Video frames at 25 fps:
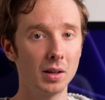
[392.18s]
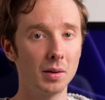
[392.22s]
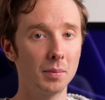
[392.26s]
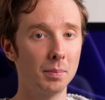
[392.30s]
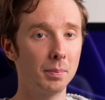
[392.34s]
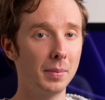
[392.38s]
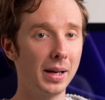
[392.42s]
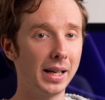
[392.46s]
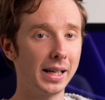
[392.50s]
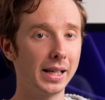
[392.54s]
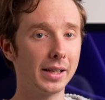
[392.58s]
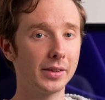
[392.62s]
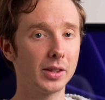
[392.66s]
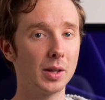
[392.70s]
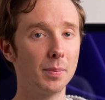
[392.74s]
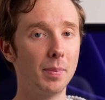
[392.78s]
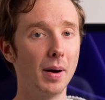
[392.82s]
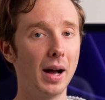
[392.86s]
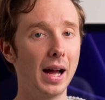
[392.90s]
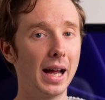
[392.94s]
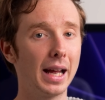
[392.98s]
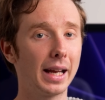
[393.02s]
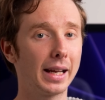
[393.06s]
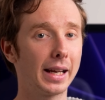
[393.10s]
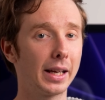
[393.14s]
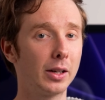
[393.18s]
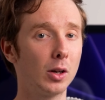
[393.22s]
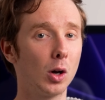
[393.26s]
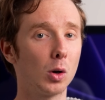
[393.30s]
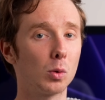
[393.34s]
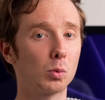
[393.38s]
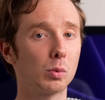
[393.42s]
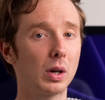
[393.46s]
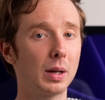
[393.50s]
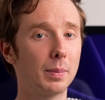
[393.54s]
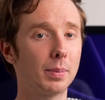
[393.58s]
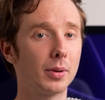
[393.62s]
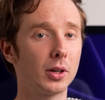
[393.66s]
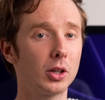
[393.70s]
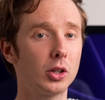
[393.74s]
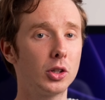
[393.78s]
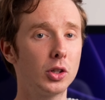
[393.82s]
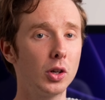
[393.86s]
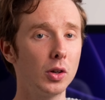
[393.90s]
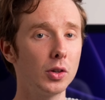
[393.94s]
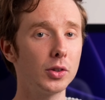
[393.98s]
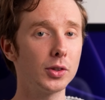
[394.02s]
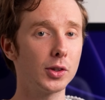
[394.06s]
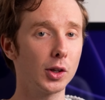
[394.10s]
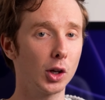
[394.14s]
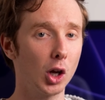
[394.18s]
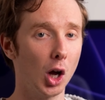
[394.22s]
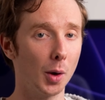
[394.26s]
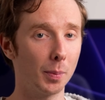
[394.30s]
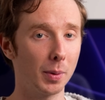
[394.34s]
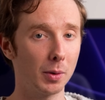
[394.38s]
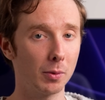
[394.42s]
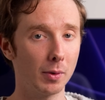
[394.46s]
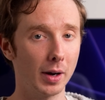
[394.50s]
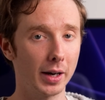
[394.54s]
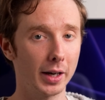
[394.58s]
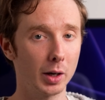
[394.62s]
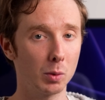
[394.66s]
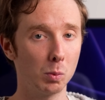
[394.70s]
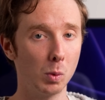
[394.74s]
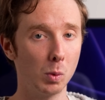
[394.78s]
meaning the buyer cannot reproduce the copyrighted